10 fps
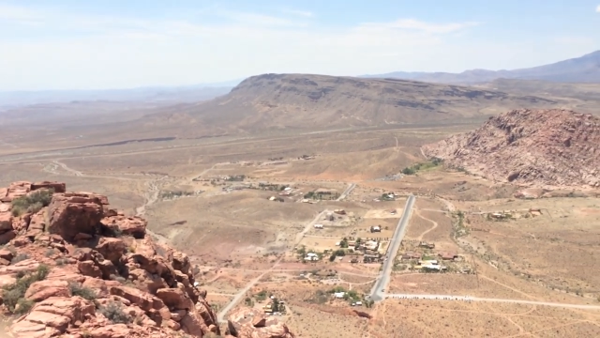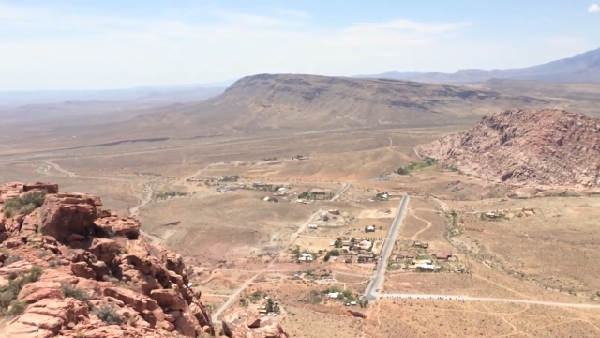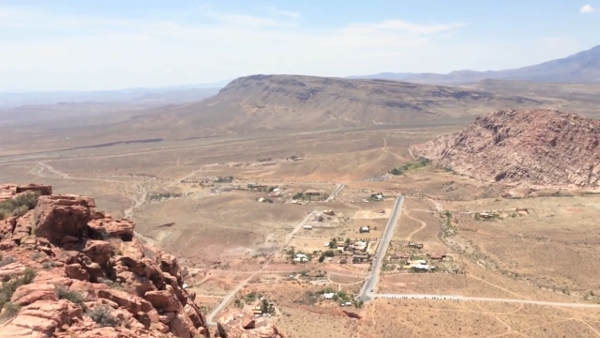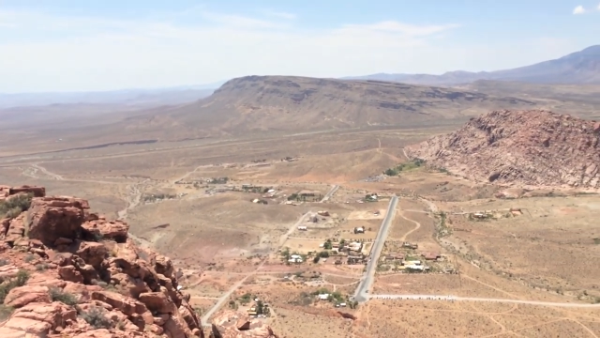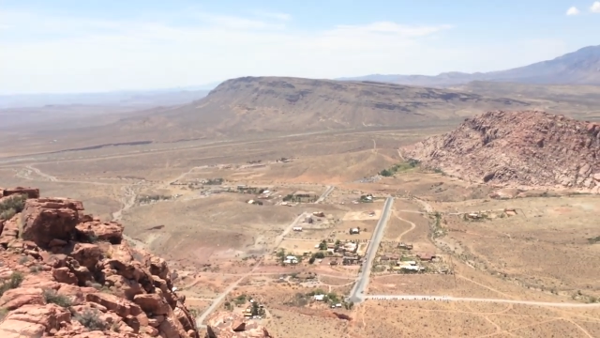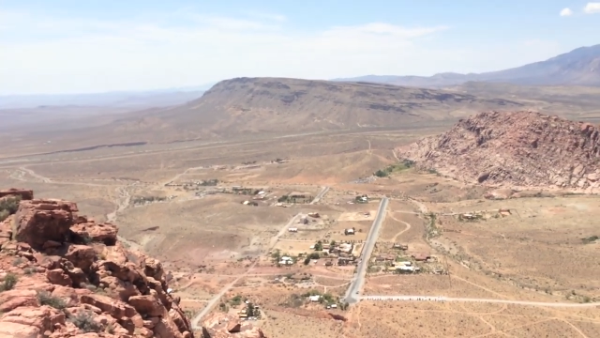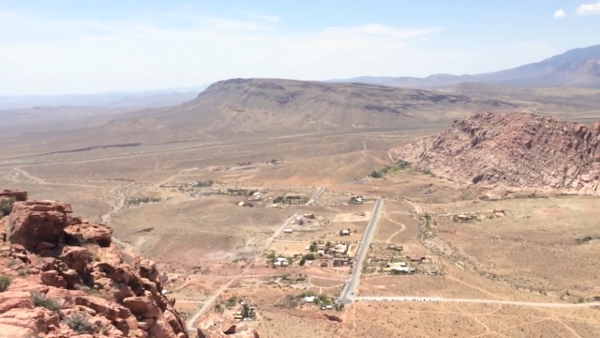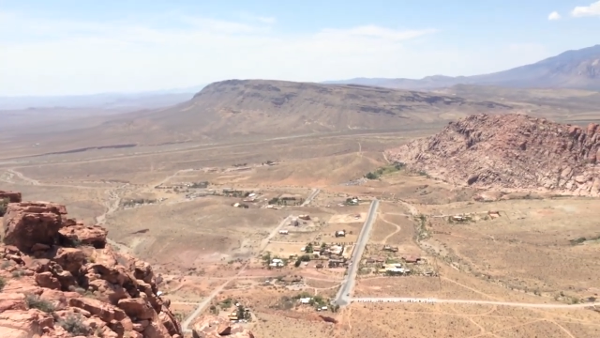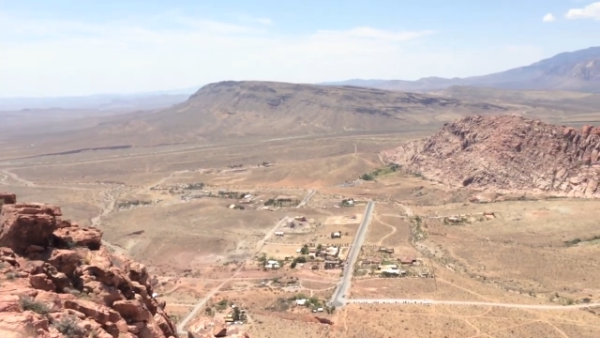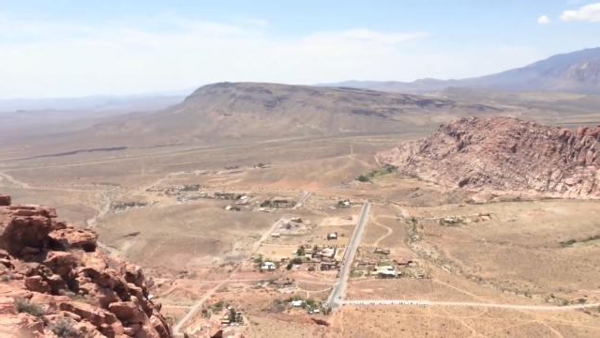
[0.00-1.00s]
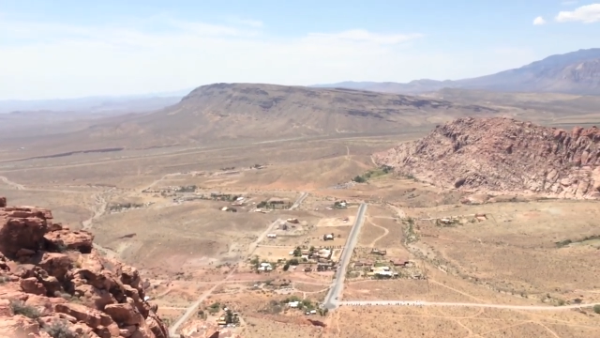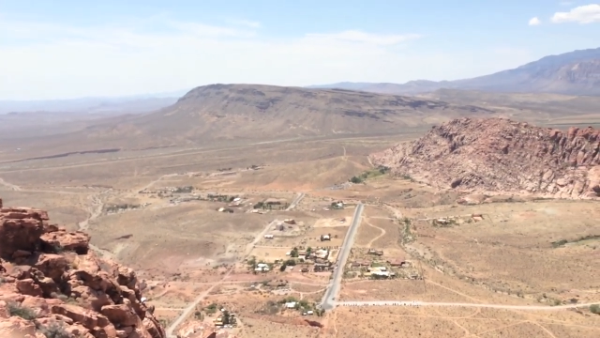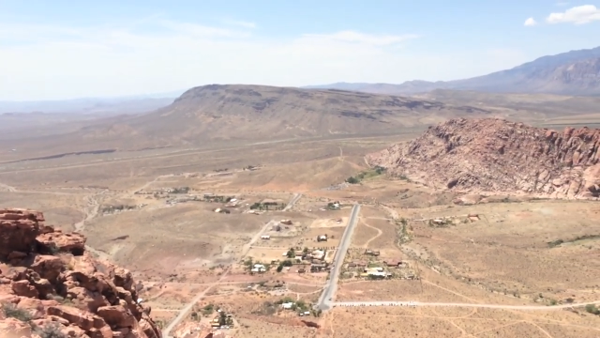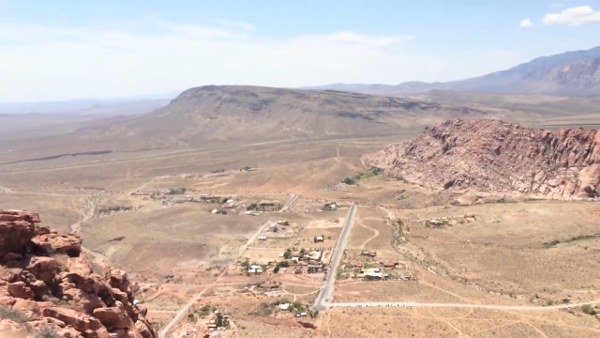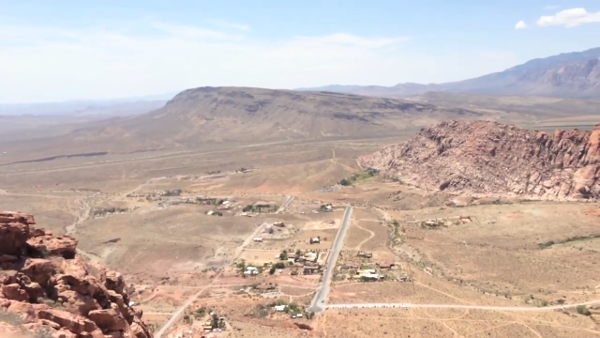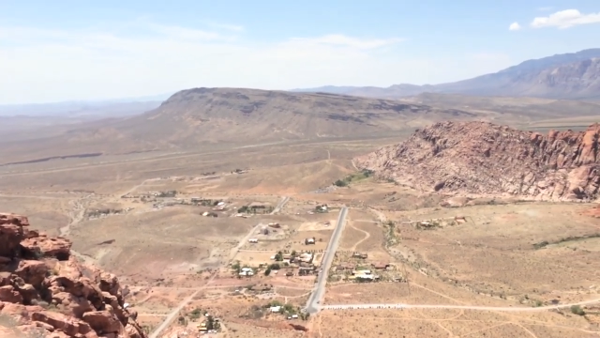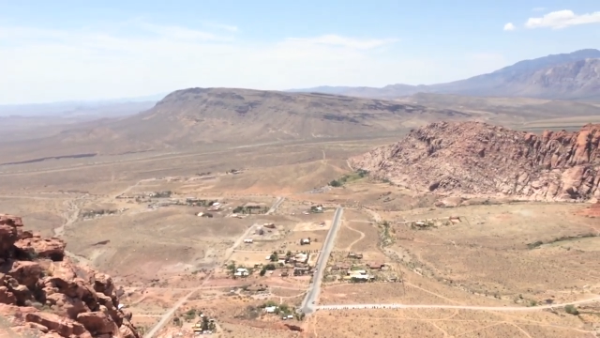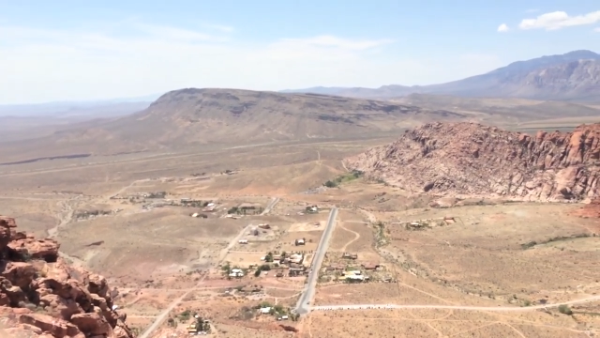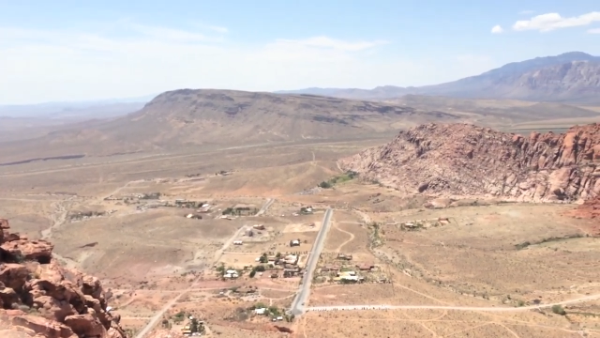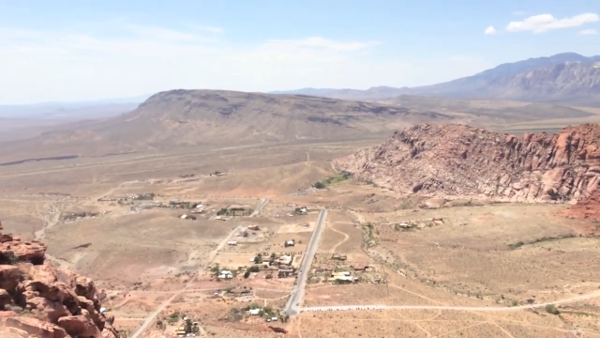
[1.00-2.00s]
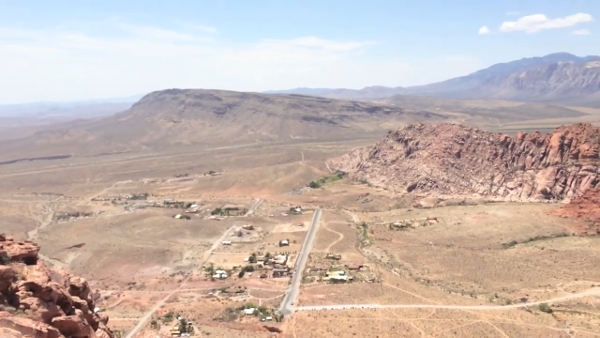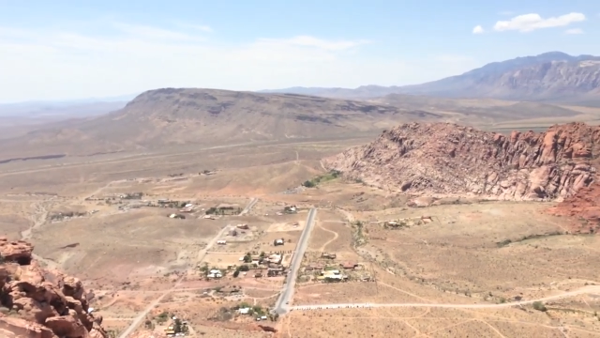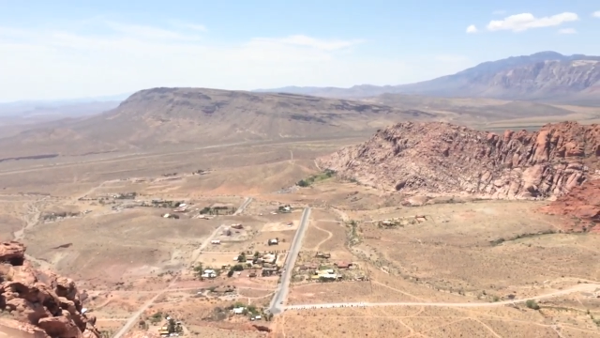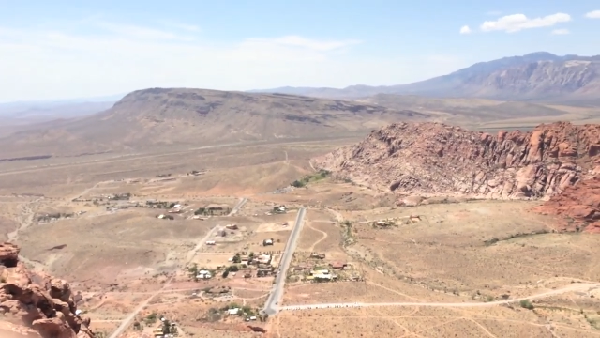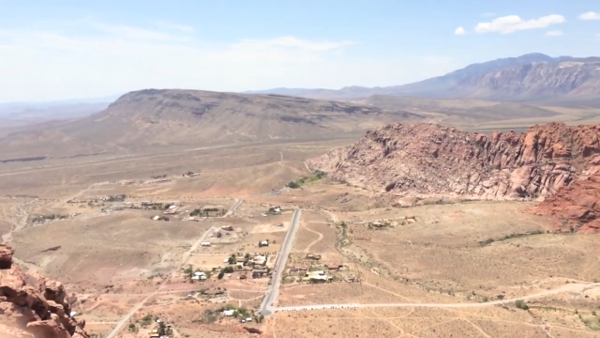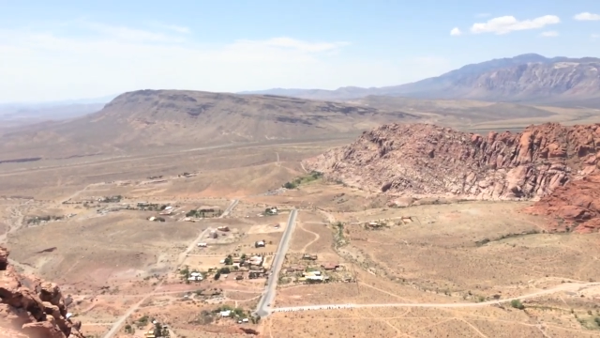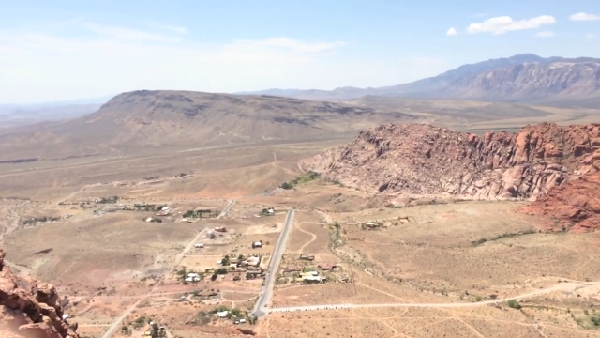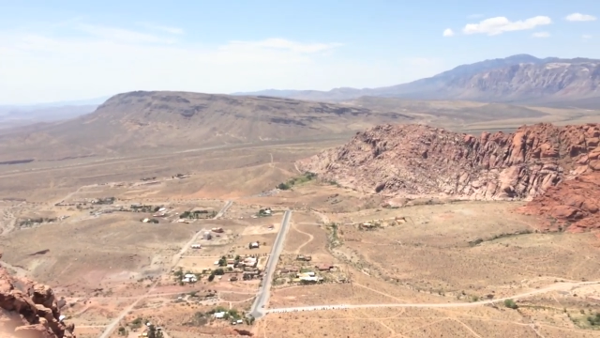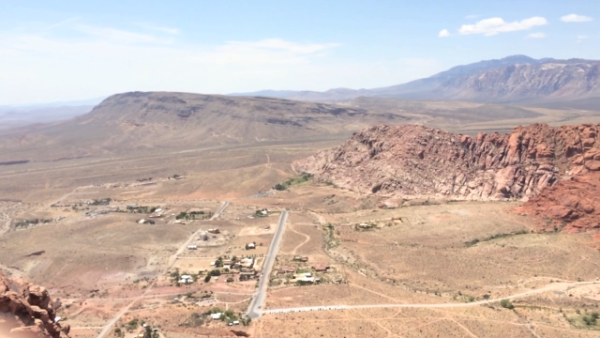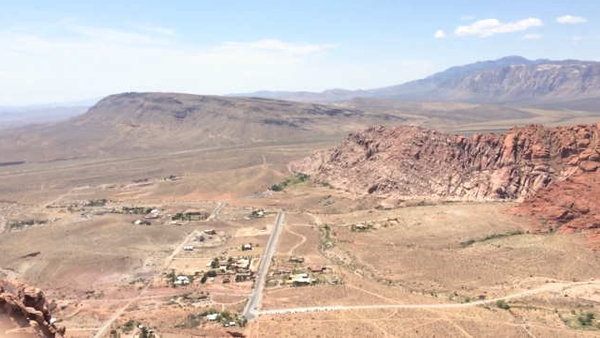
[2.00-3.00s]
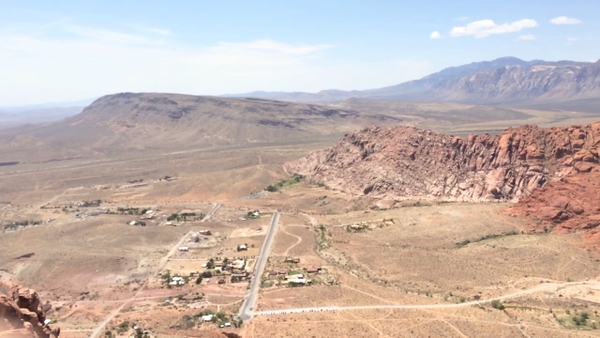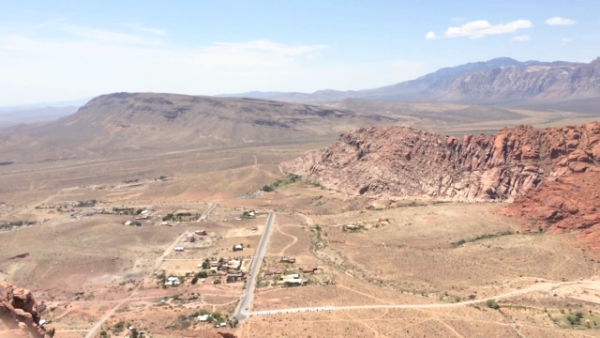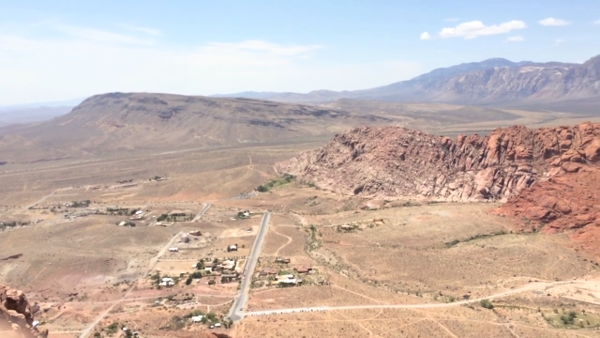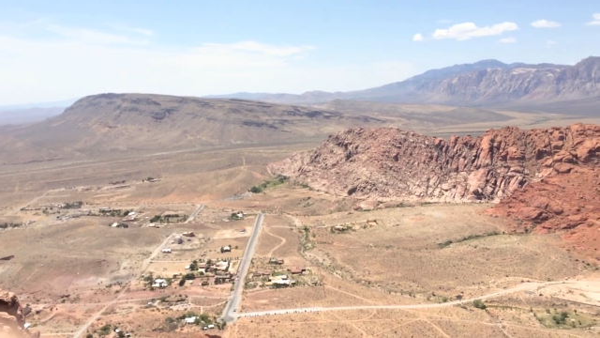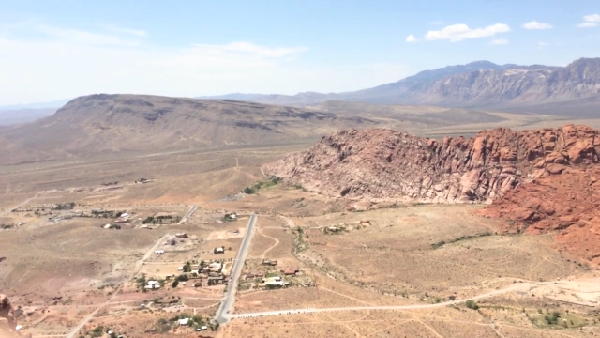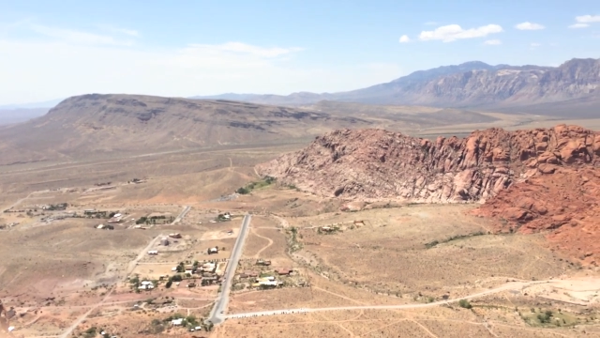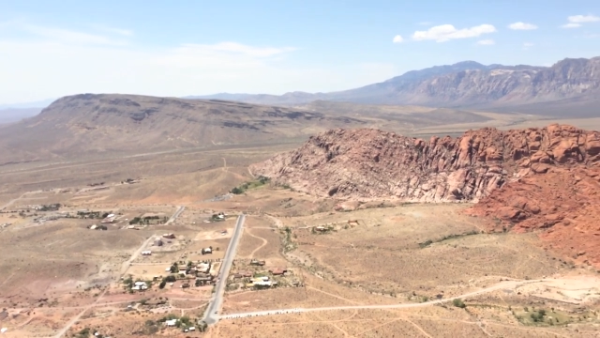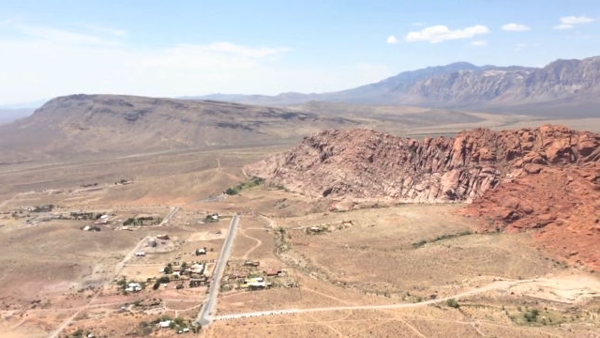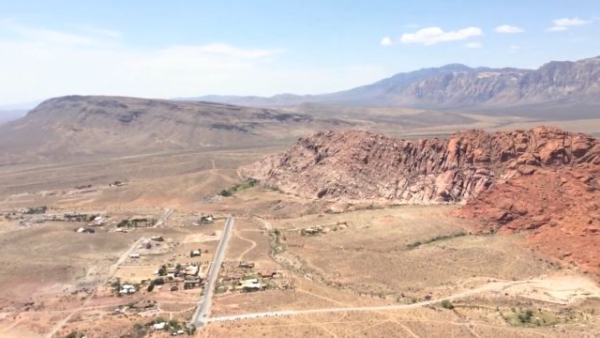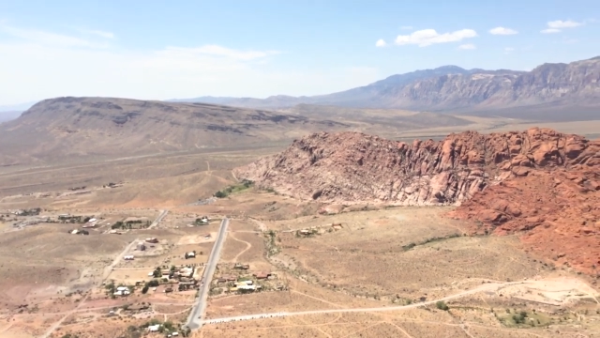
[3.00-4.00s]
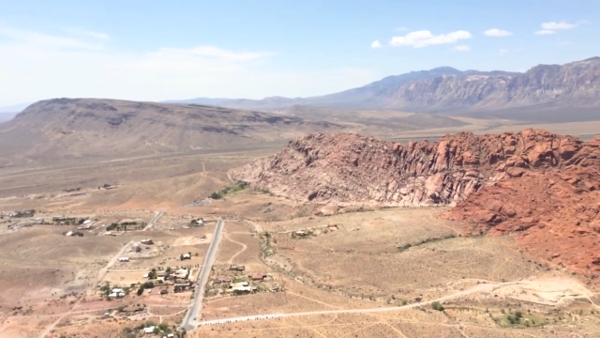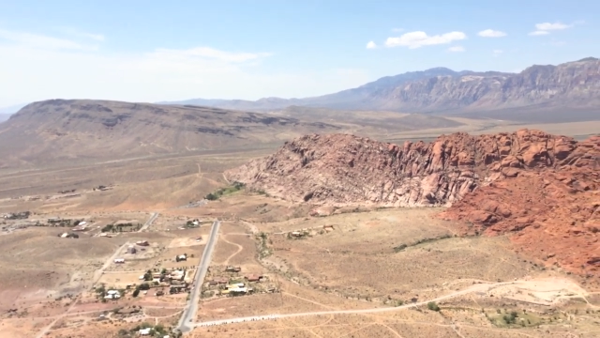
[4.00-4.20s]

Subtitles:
(no speaker visible)